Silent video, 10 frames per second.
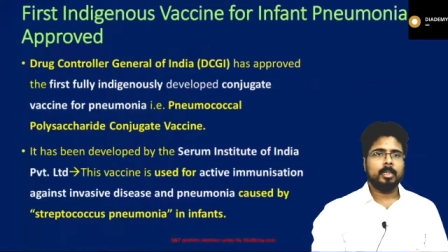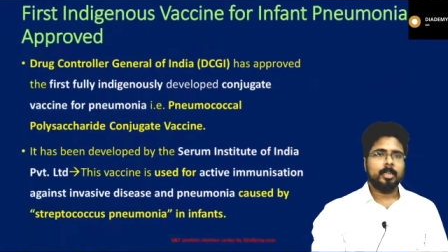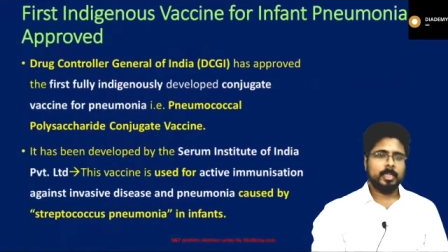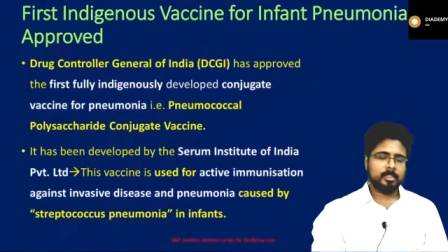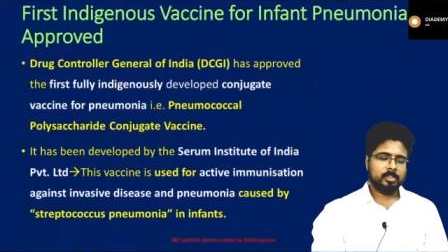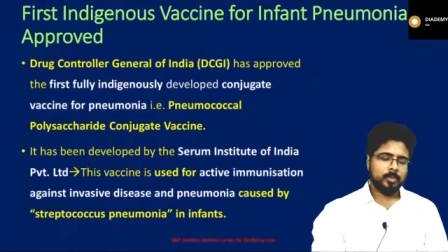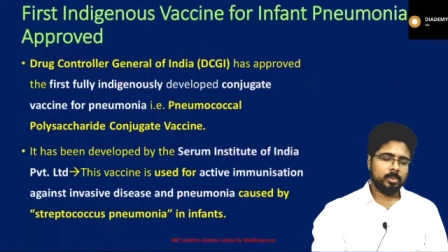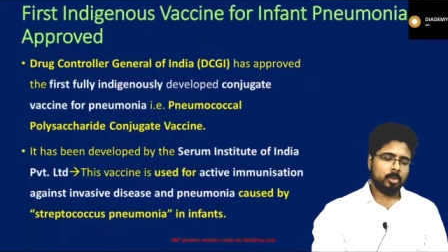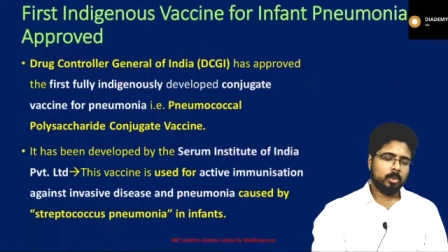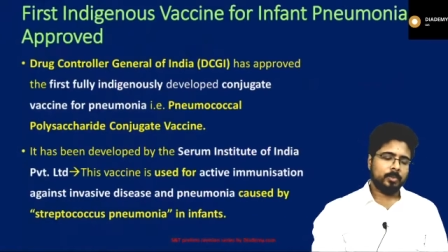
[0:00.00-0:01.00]
Next, we
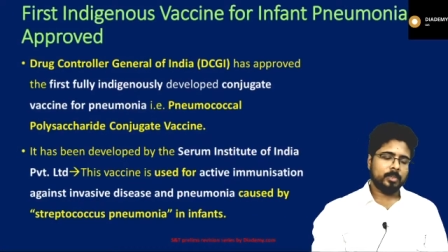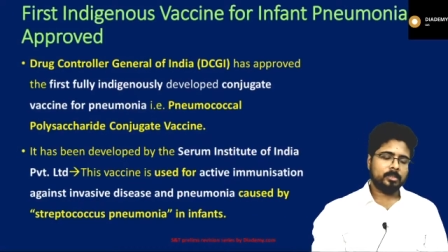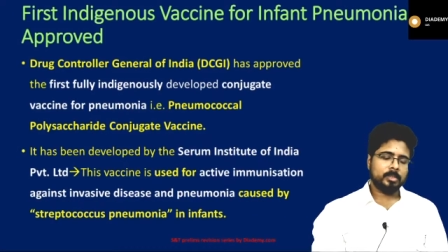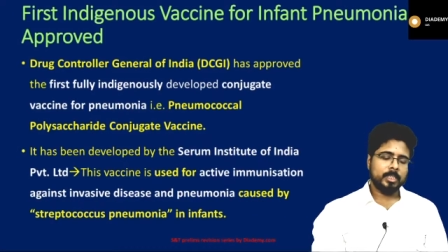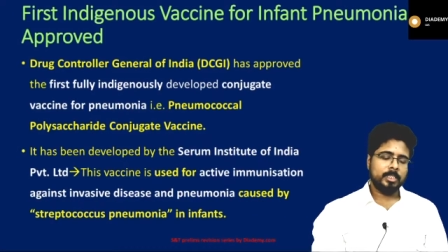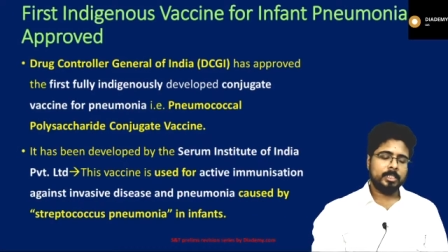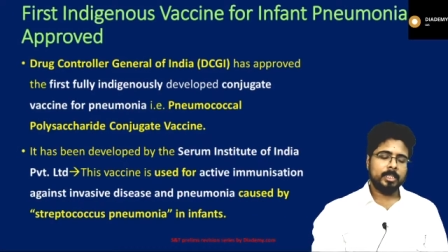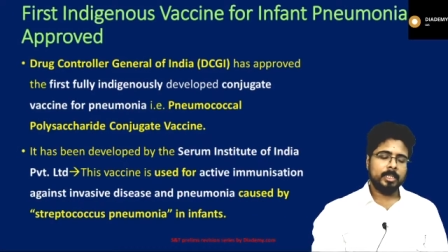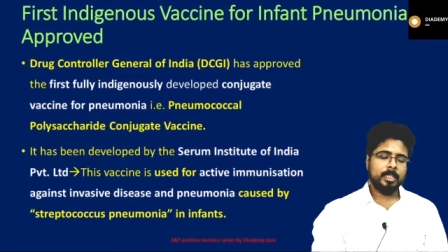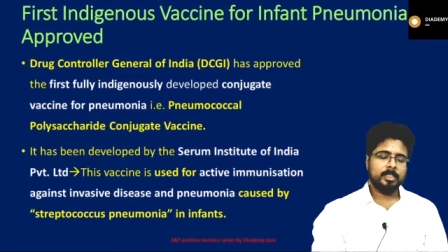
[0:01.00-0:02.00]
saw first
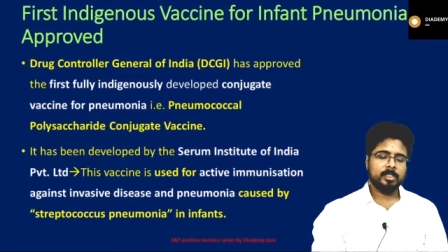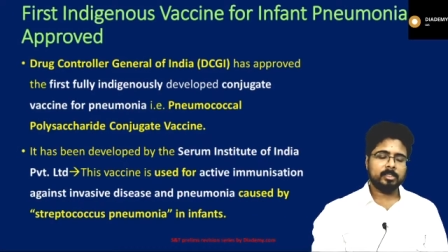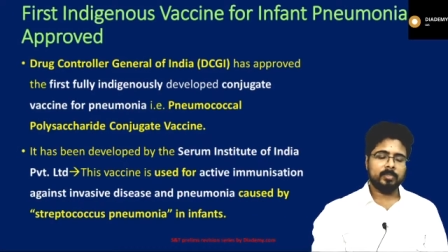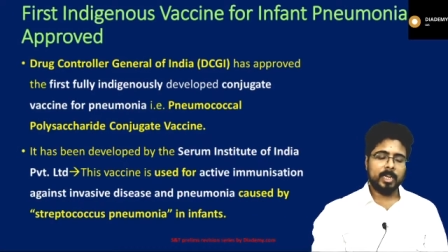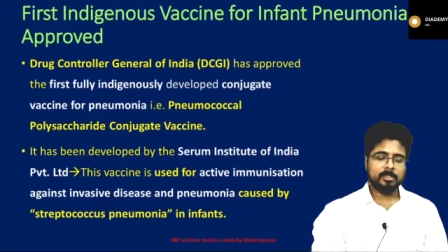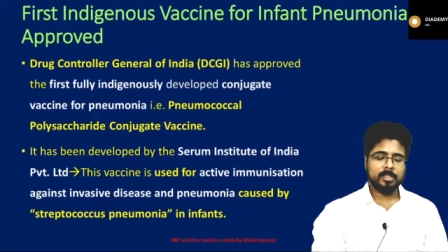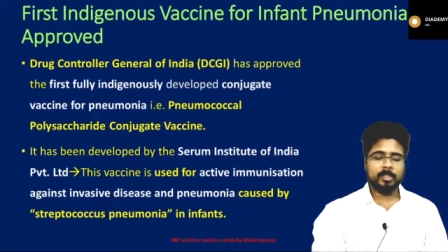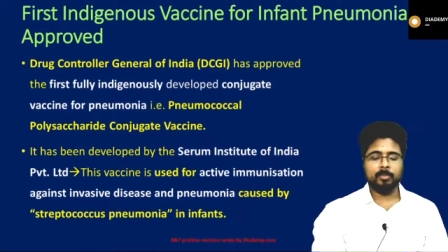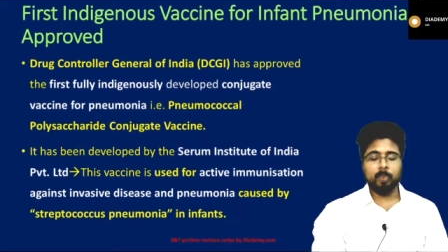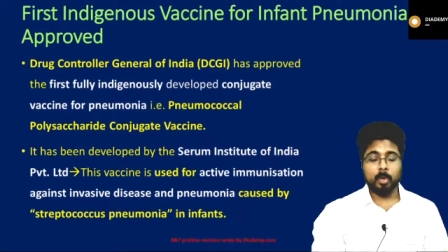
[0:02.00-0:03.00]
indigenous
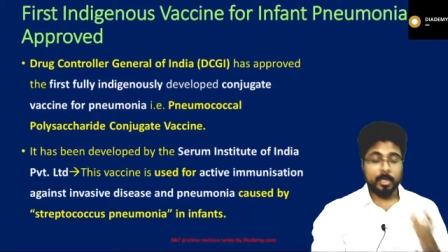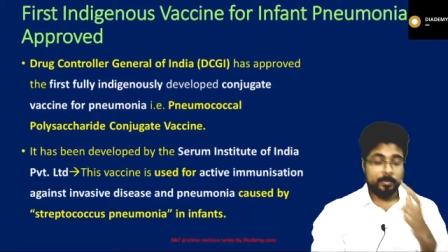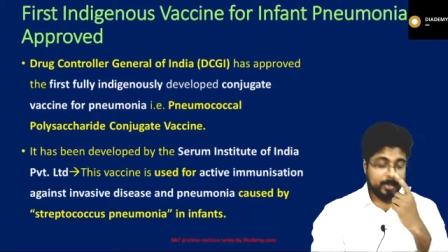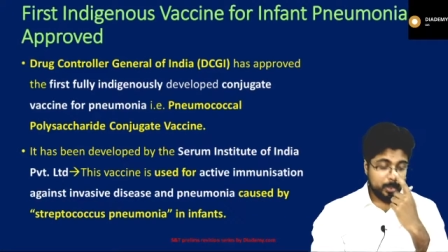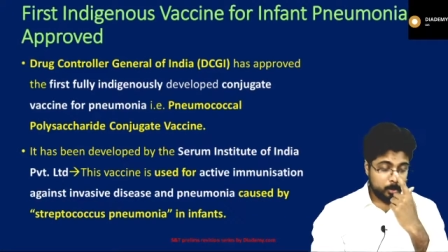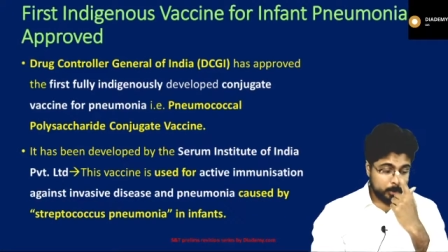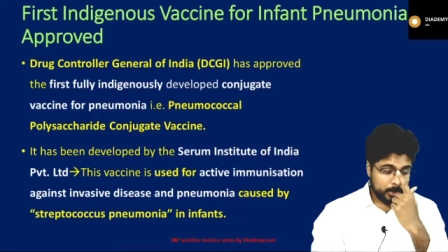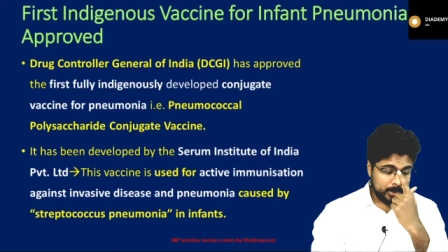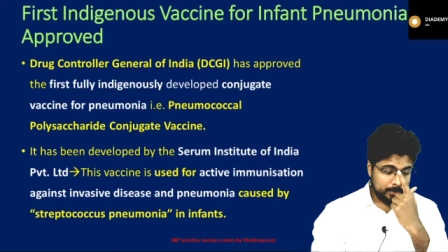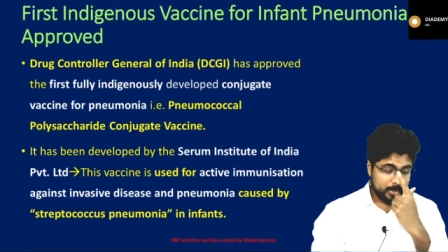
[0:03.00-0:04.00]
vaccine for infant
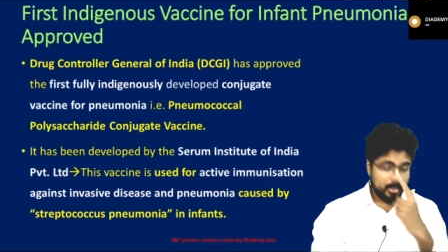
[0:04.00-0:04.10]
pneumonia,